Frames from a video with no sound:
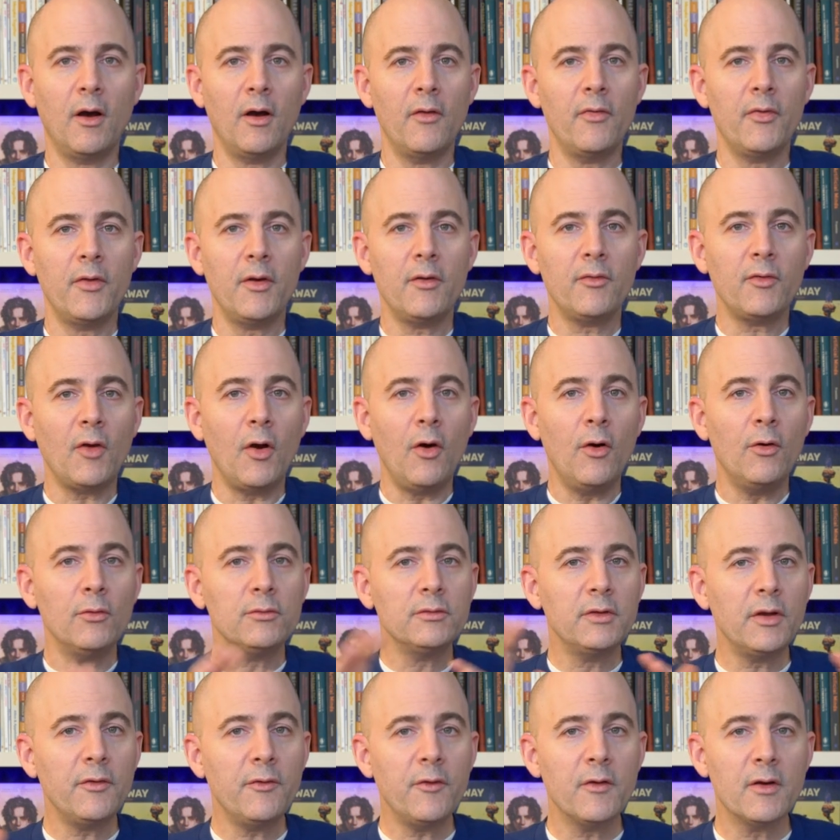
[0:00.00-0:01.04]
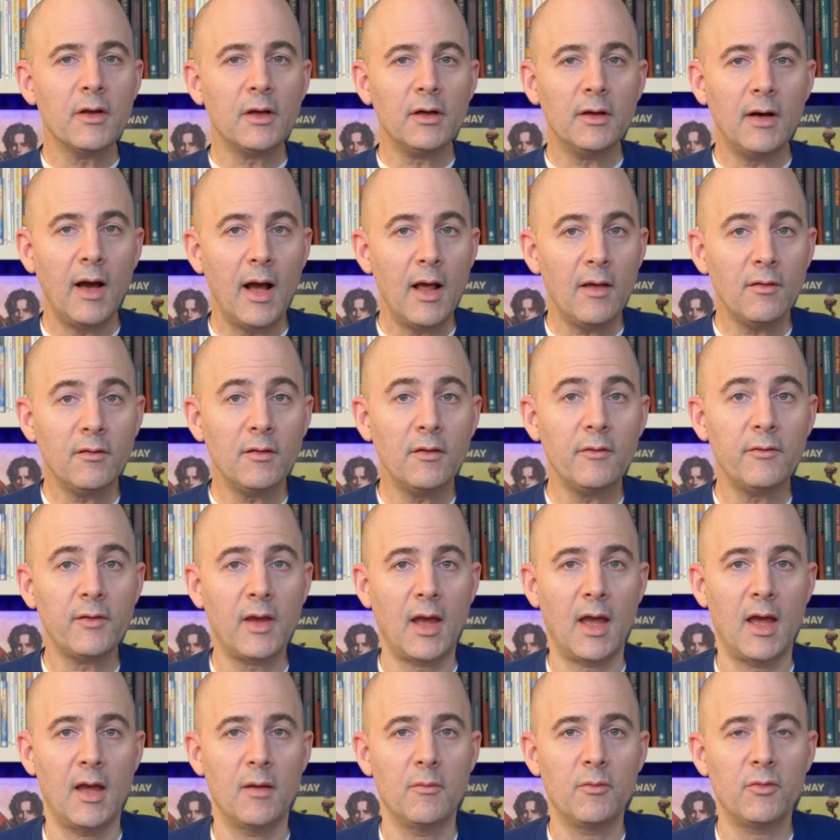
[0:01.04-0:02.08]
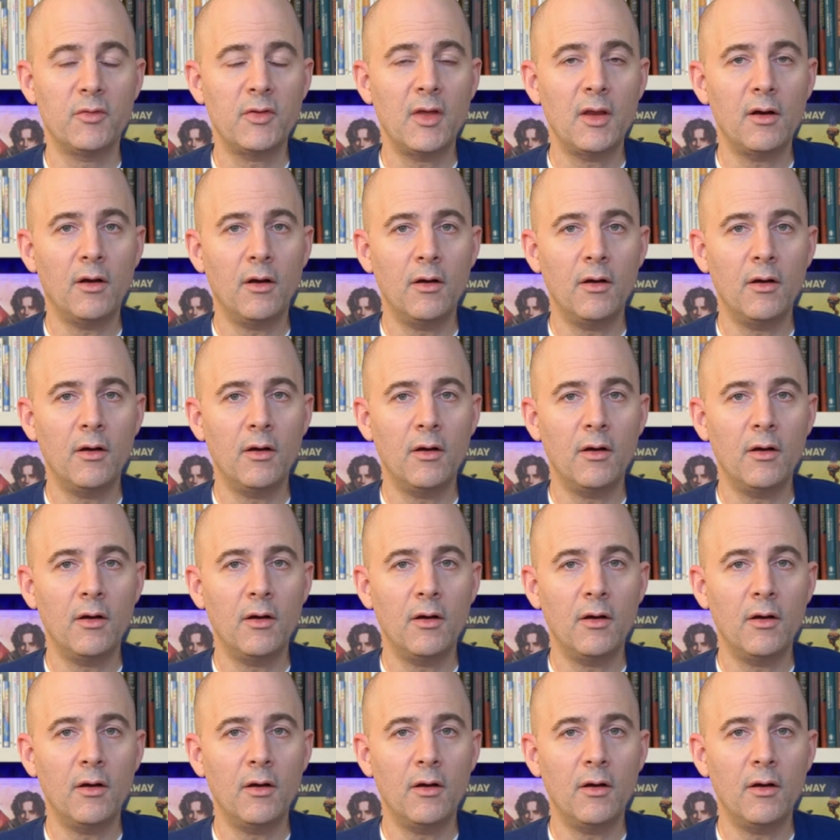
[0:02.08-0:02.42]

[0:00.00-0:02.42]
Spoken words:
there's a whole different class of games that